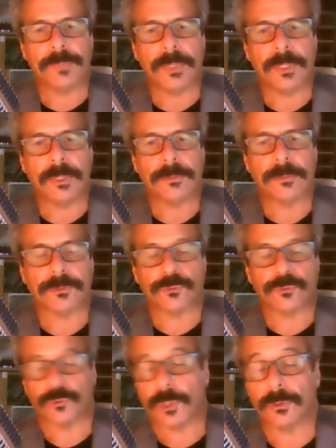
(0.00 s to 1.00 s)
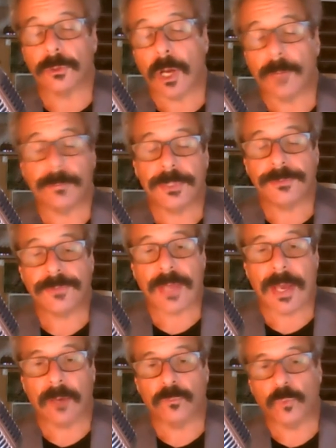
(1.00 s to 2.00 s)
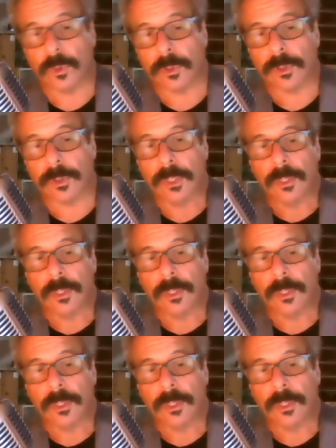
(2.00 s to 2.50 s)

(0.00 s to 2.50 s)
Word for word: being the traditional company town where